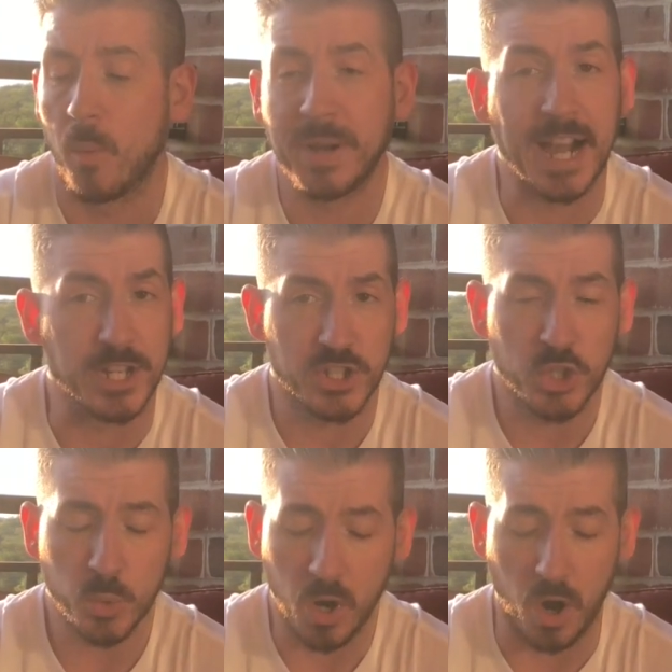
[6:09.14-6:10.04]
We got
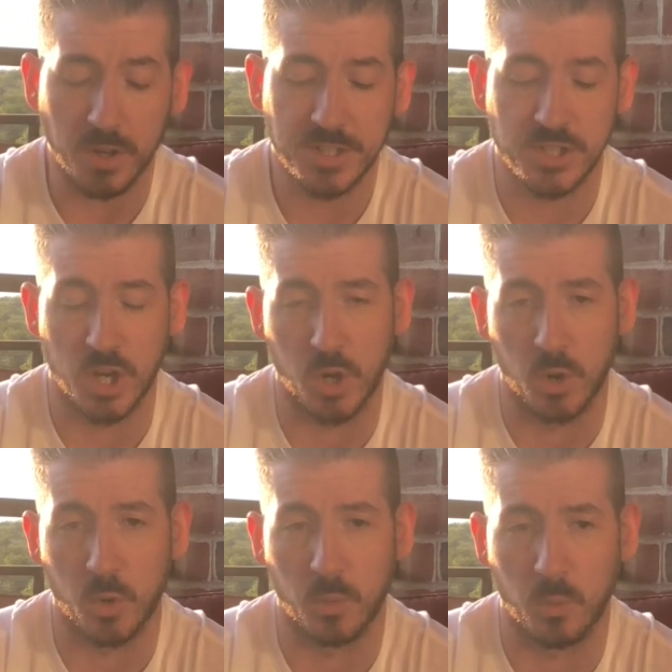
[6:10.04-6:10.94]
2 carts,
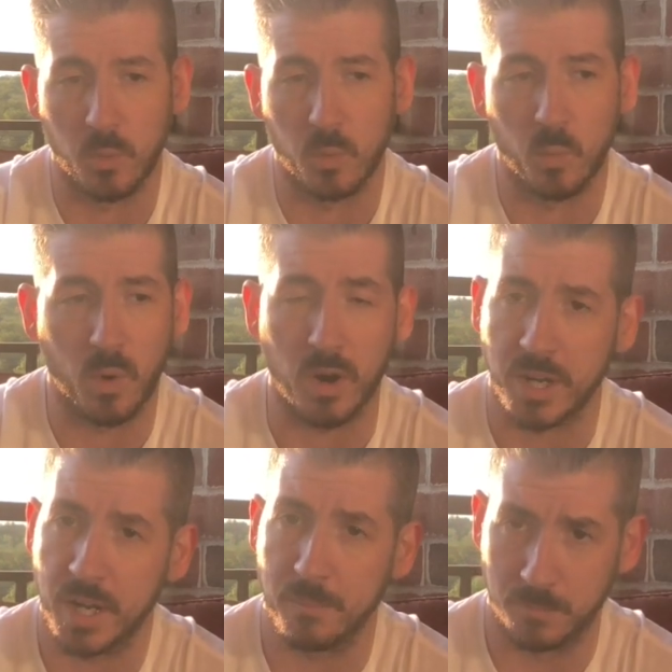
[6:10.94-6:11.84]
so
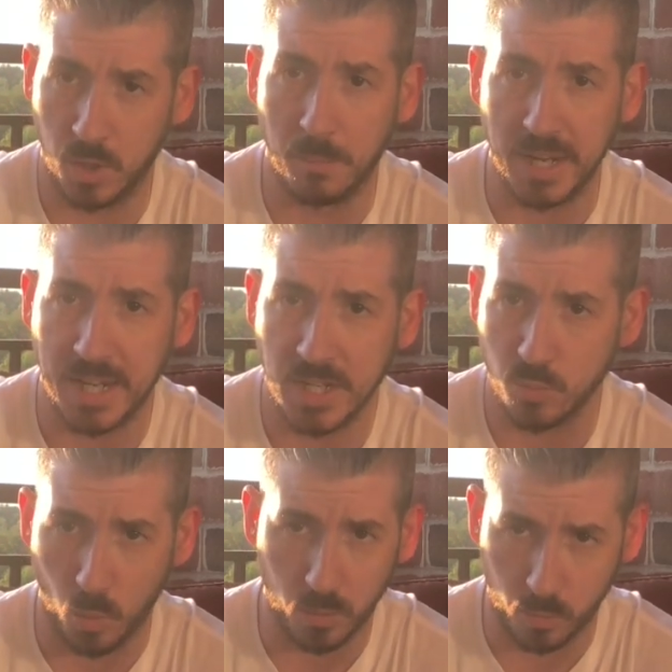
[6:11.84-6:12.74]
my kids,
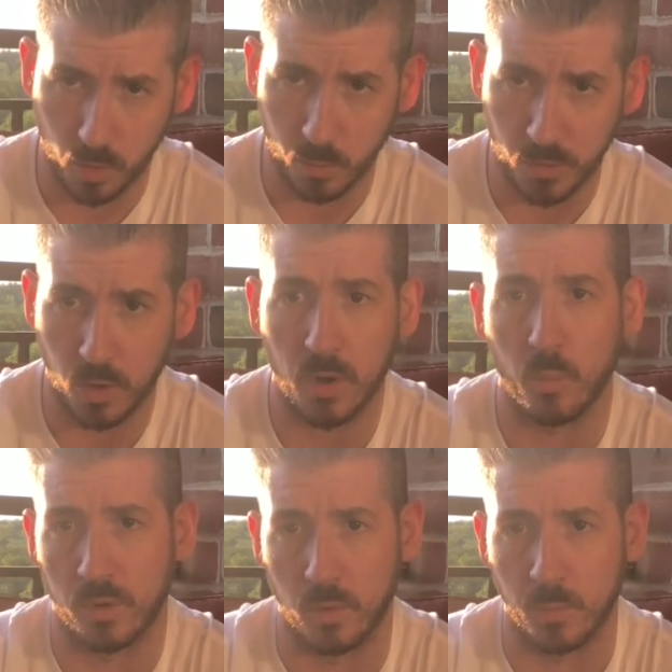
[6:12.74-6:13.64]
one rode with her,
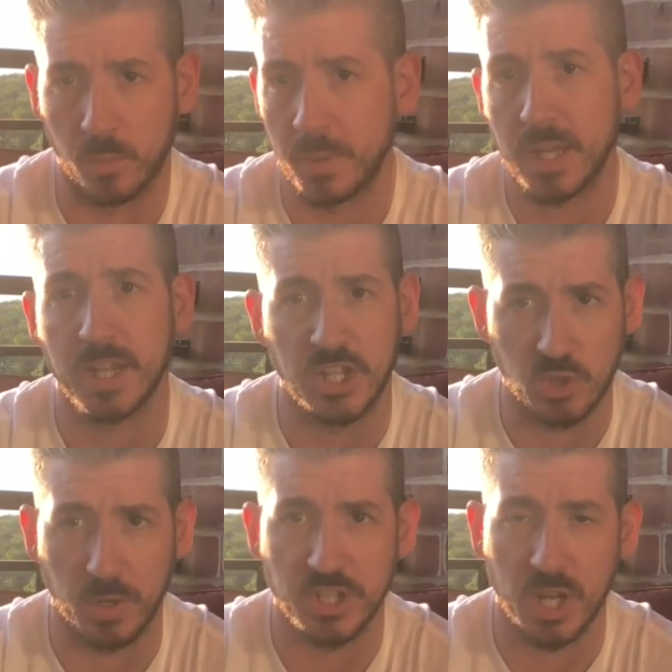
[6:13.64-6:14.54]
one rode with me. They
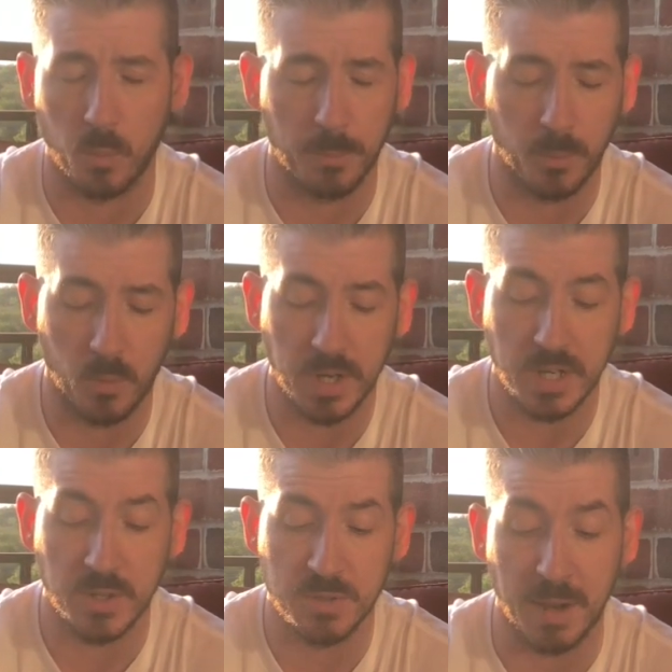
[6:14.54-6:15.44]
switched at one
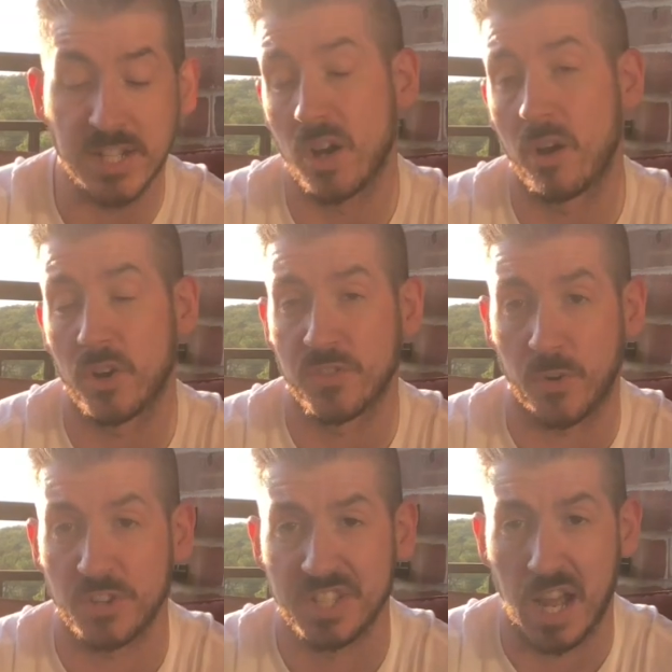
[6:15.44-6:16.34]
point. It was my daughter's
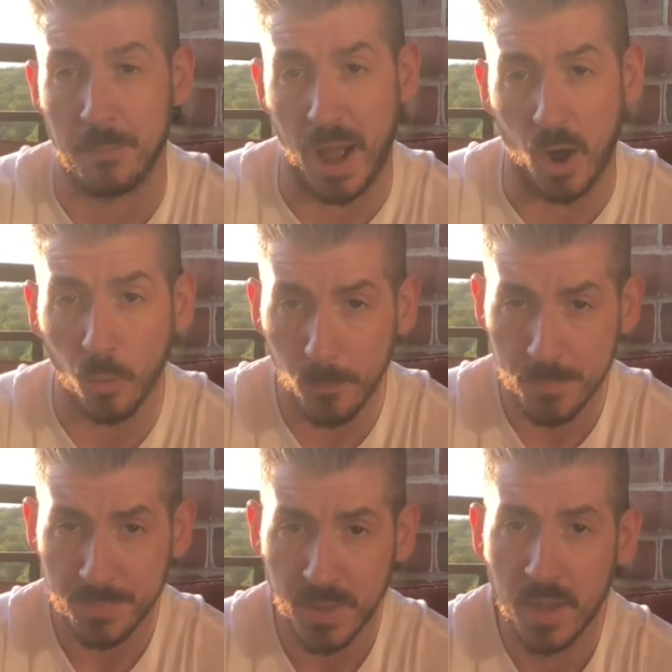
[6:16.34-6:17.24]
first time out
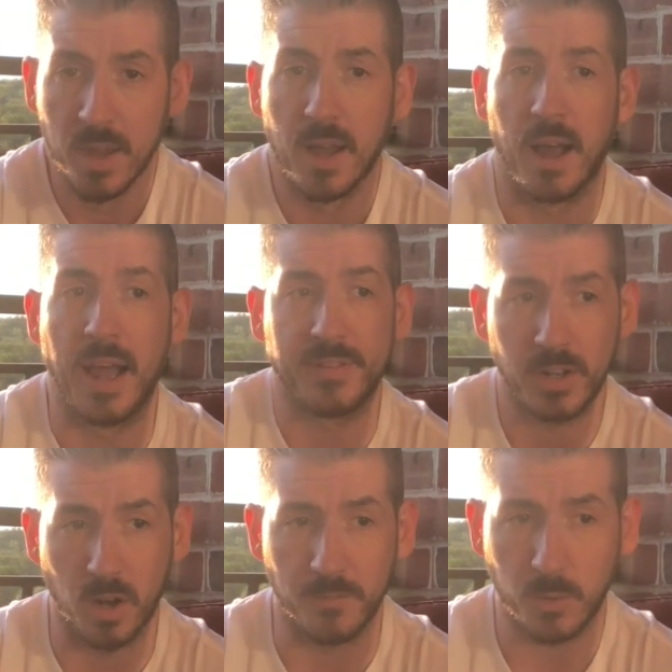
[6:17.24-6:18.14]
at the
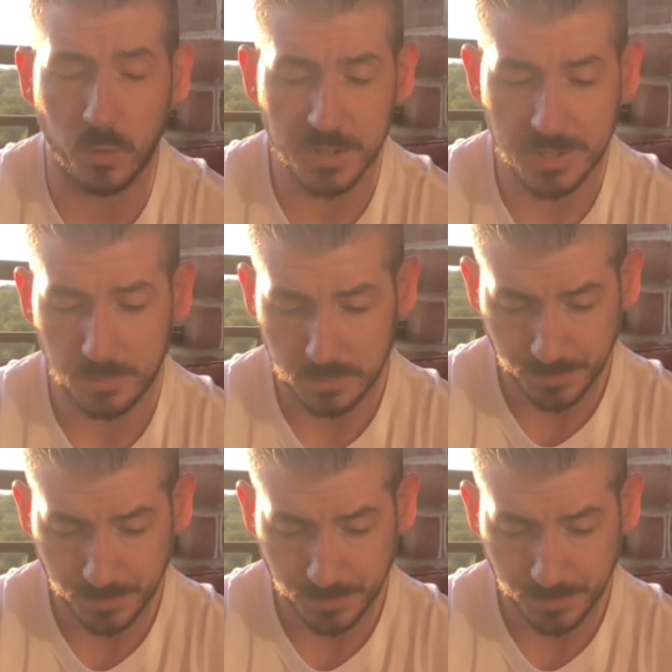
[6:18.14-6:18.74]
golf course.